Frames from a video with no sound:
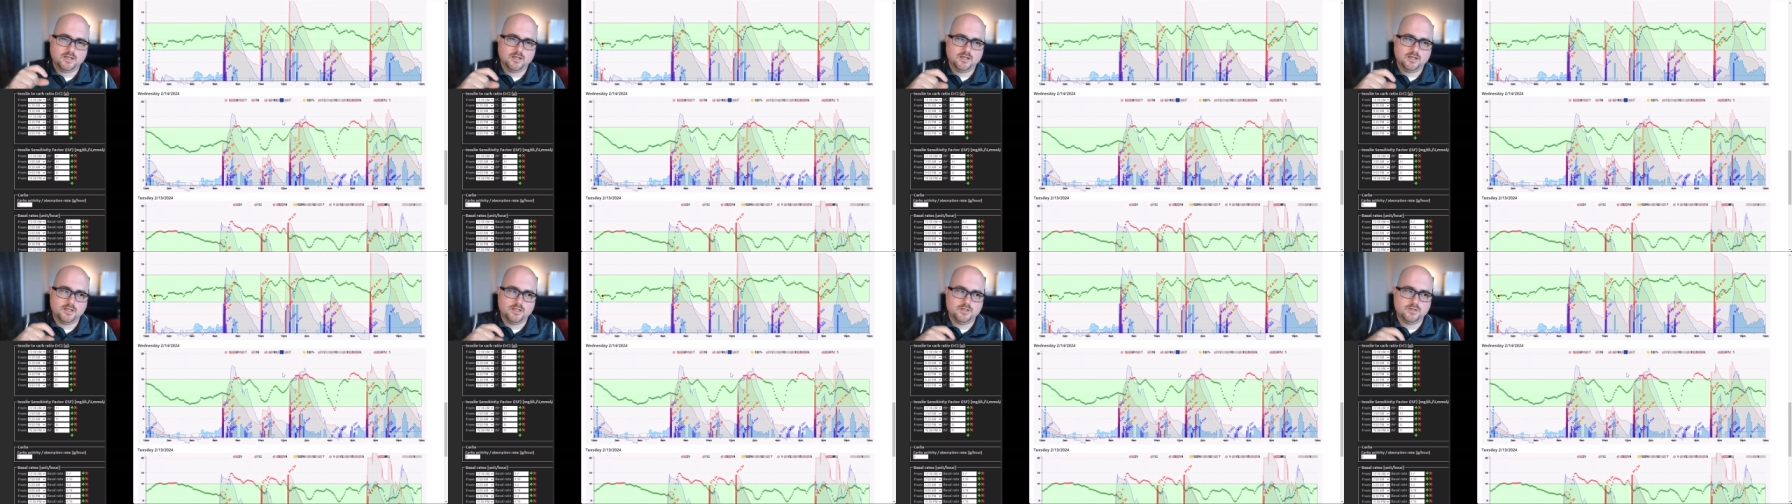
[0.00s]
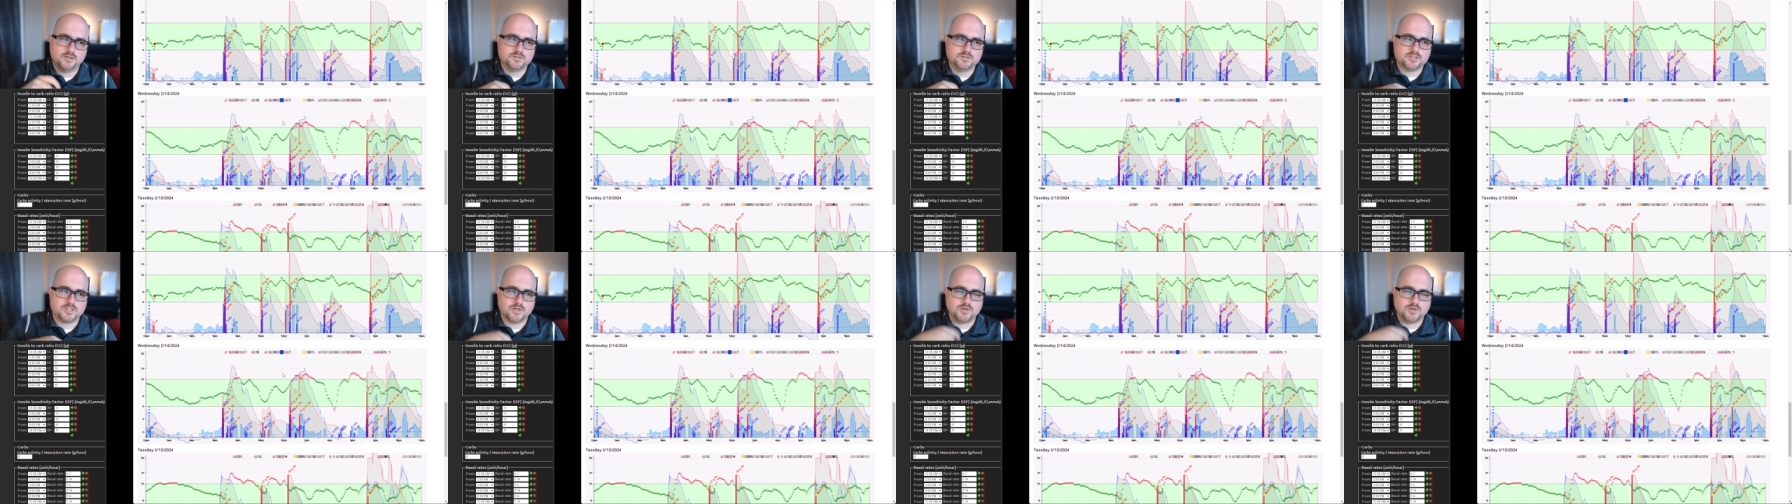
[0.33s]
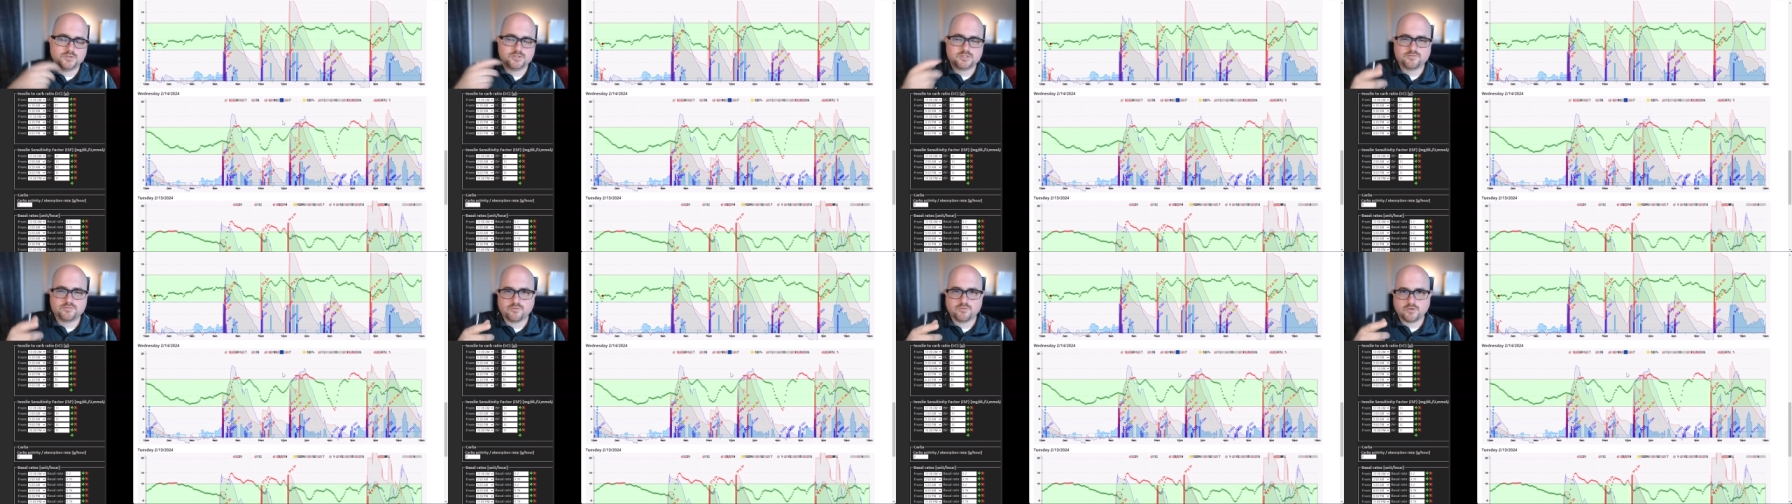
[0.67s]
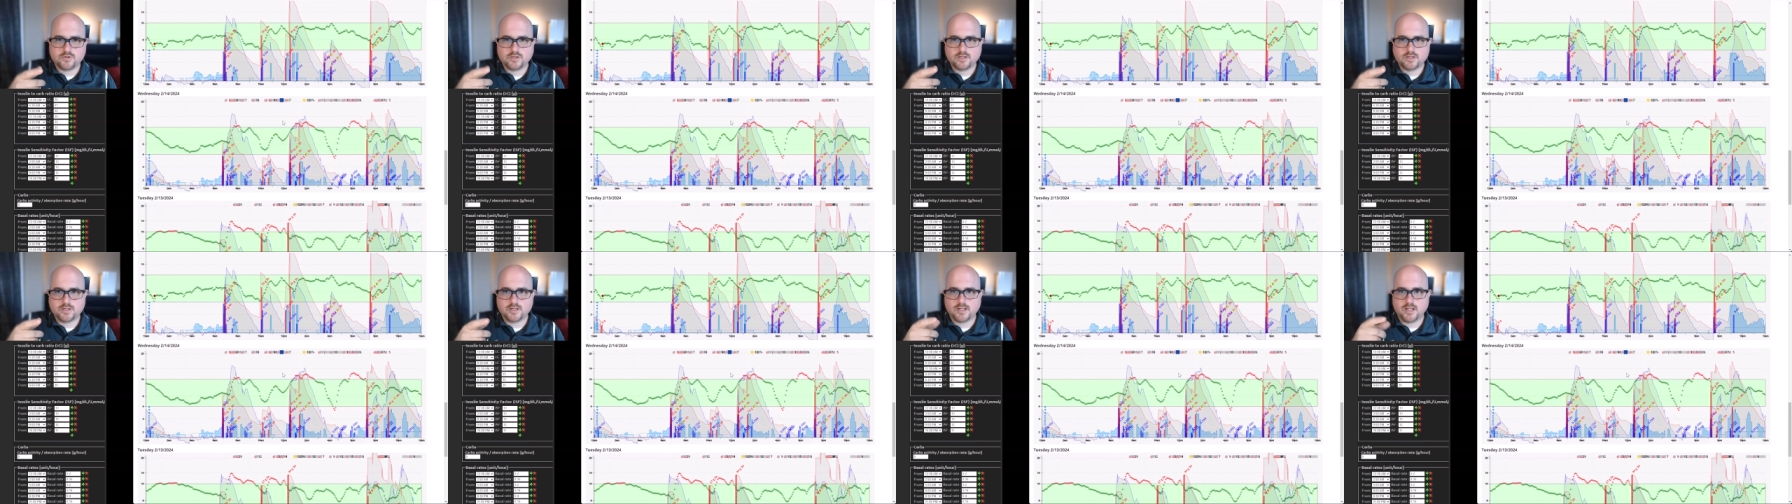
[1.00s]
you'll dose
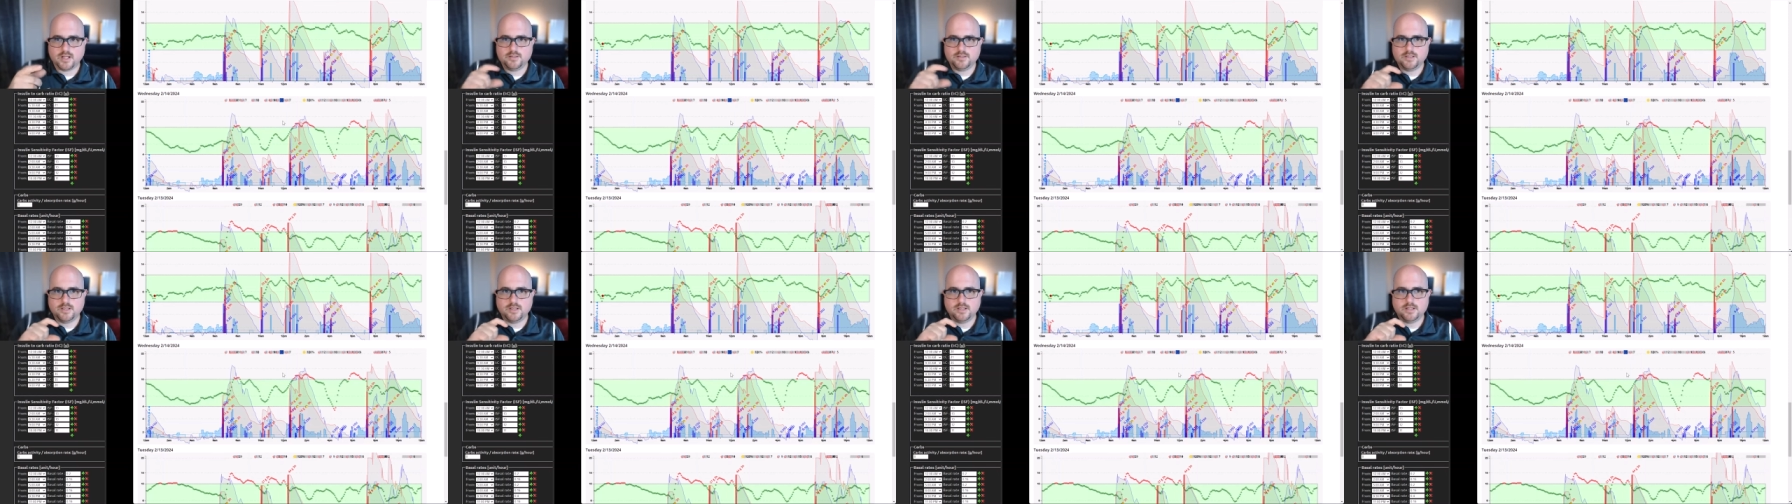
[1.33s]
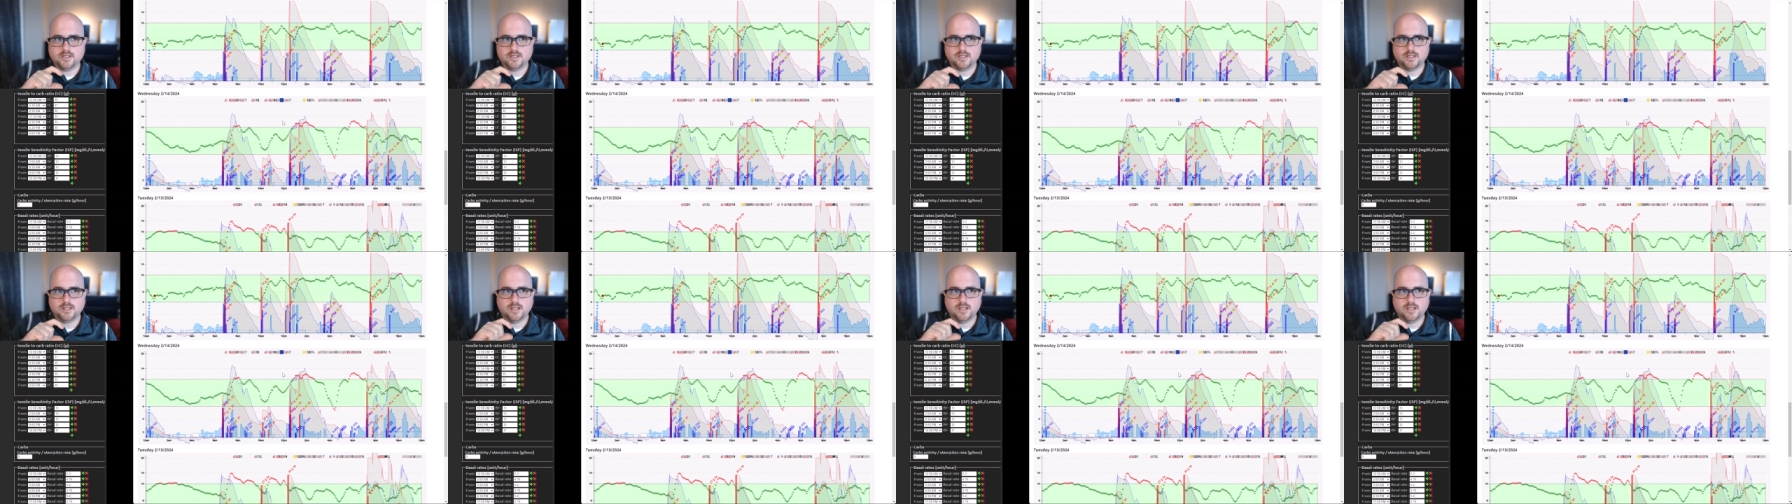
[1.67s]
for it and then